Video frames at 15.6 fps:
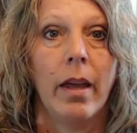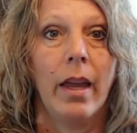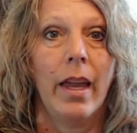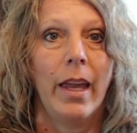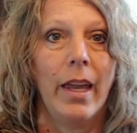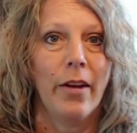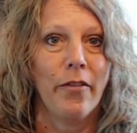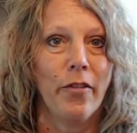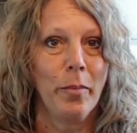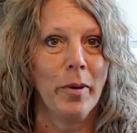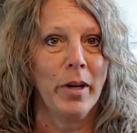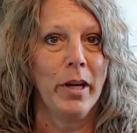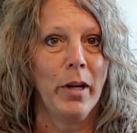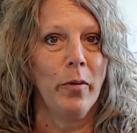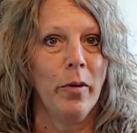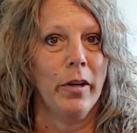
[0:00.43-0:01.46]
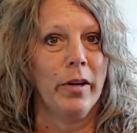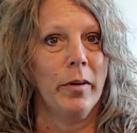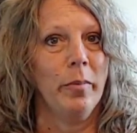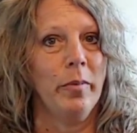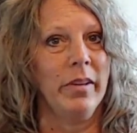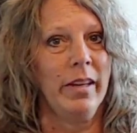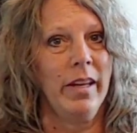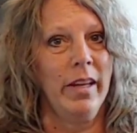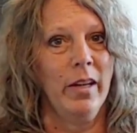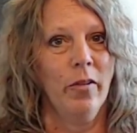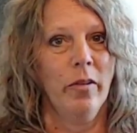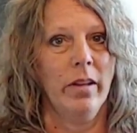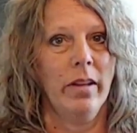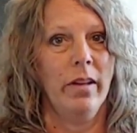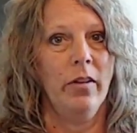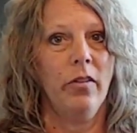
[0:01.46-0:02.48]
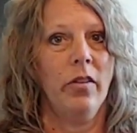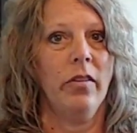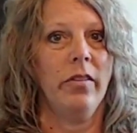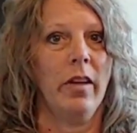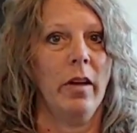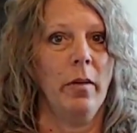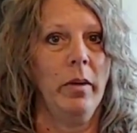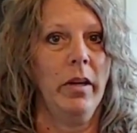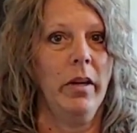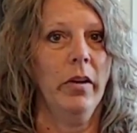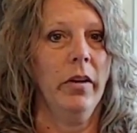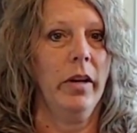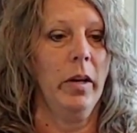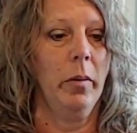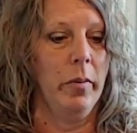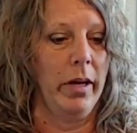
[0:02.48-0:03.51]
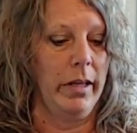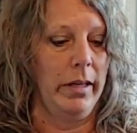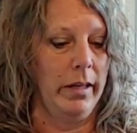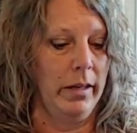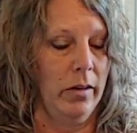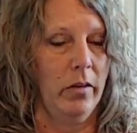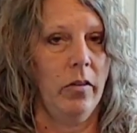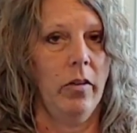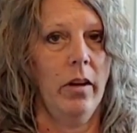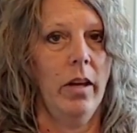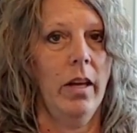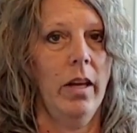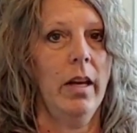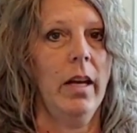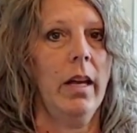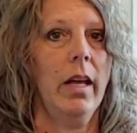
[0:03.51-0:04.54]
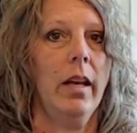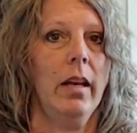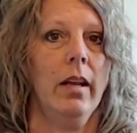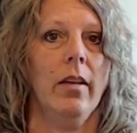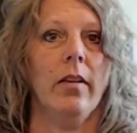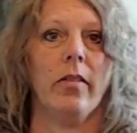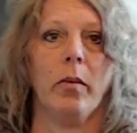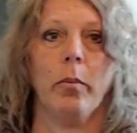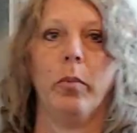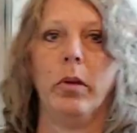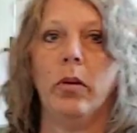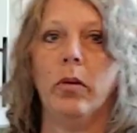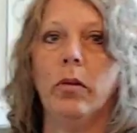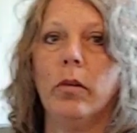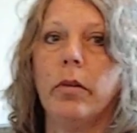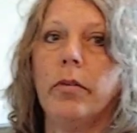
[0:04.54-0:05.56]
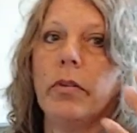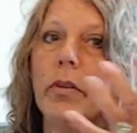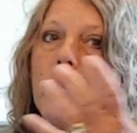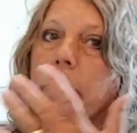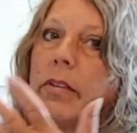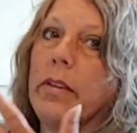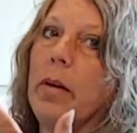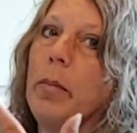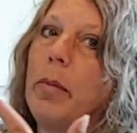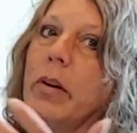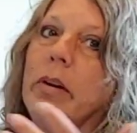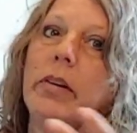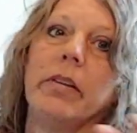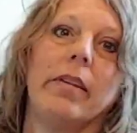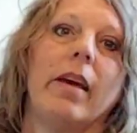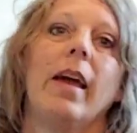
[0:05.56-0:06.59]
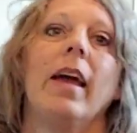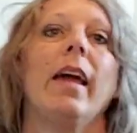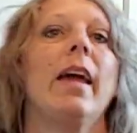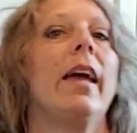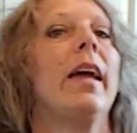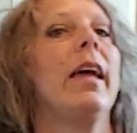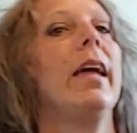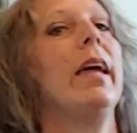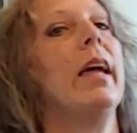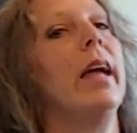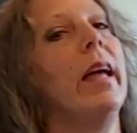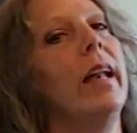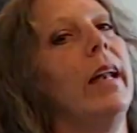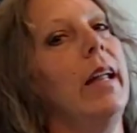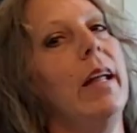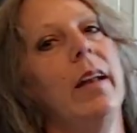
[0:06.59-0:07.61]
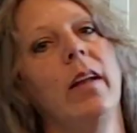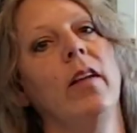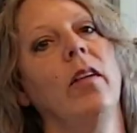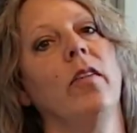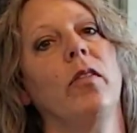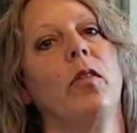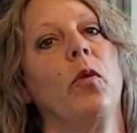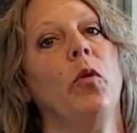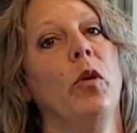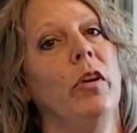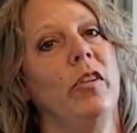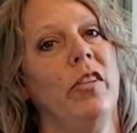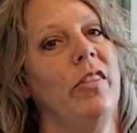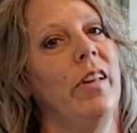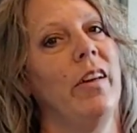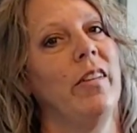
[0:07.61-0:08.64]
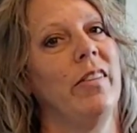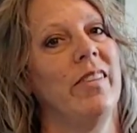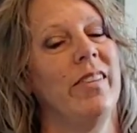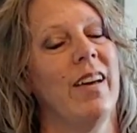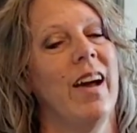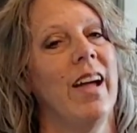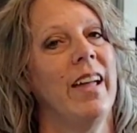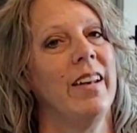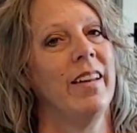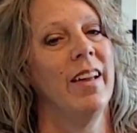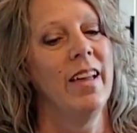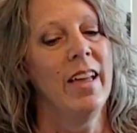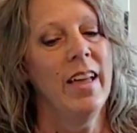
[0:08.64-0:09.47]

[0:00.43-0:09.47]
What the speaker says: Hey everybody, welcome to Keto-alicious. I'm here in my kitchen. It is a beautiful summer day and it is gorgeous outside.